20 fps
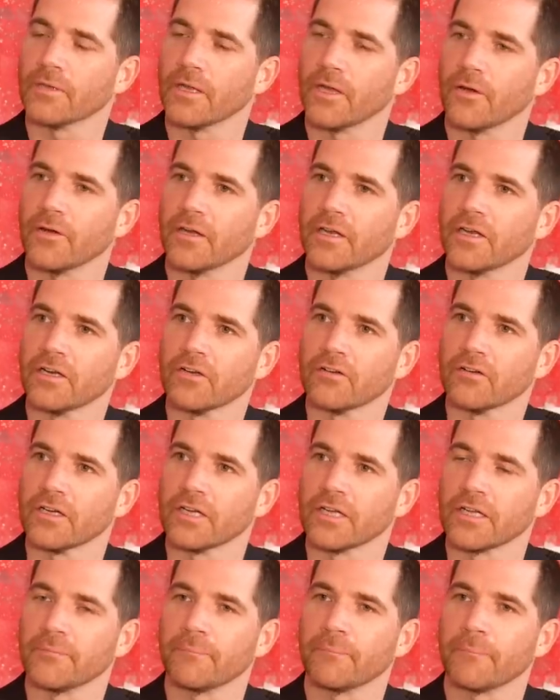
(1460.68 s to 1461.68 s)
No, no, I'd
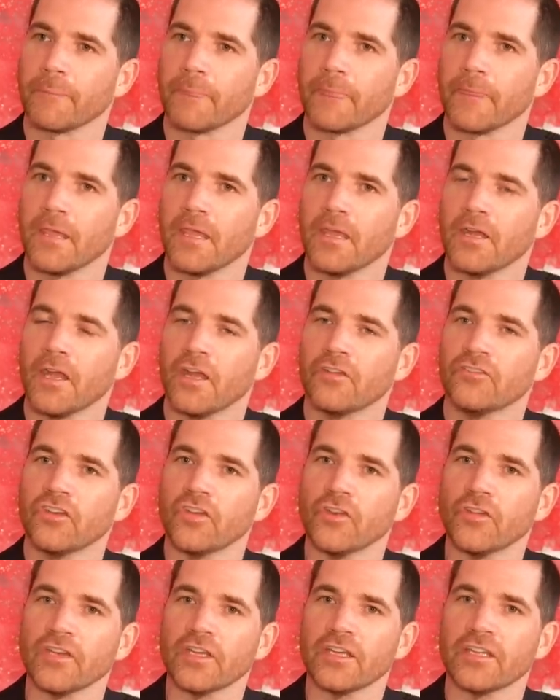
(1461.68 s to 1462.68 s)
agree. And do
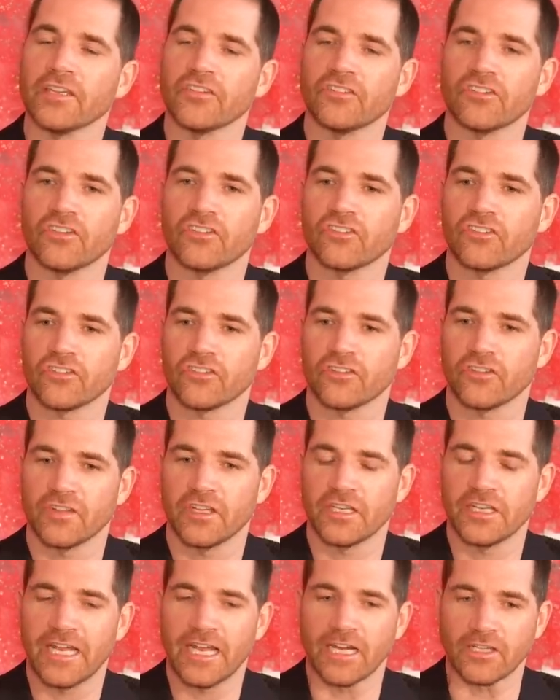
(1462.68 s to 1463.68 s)
you think this is just
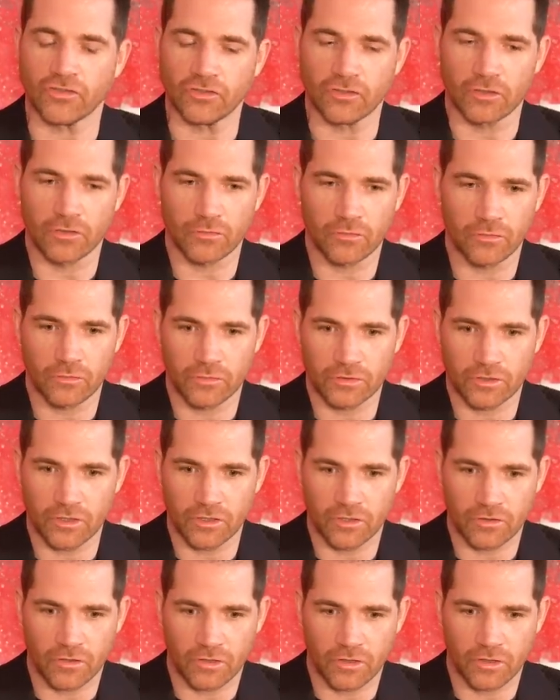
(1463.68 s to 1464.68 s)
the natural
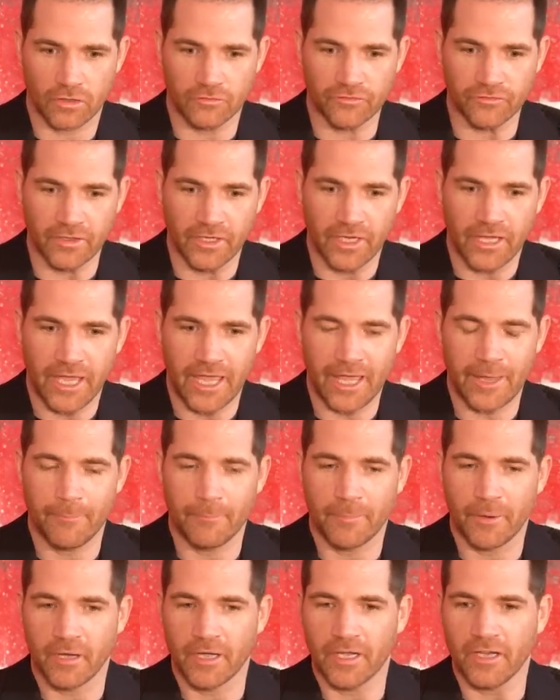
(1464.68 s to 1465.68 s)
order of
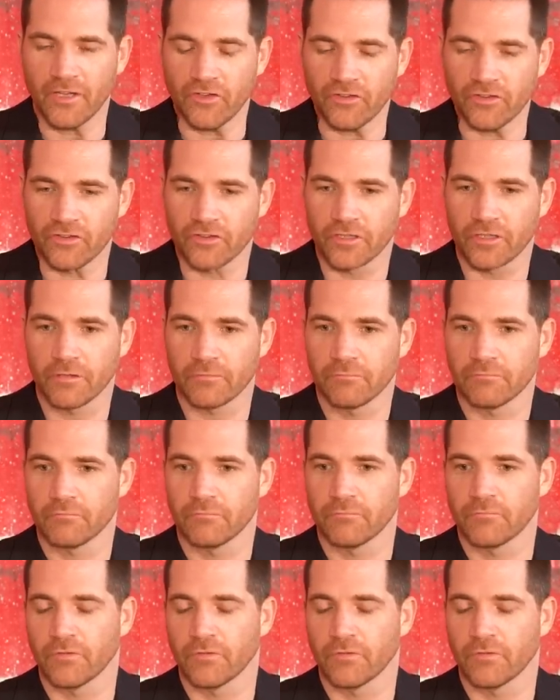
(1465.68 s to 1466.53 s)
empires that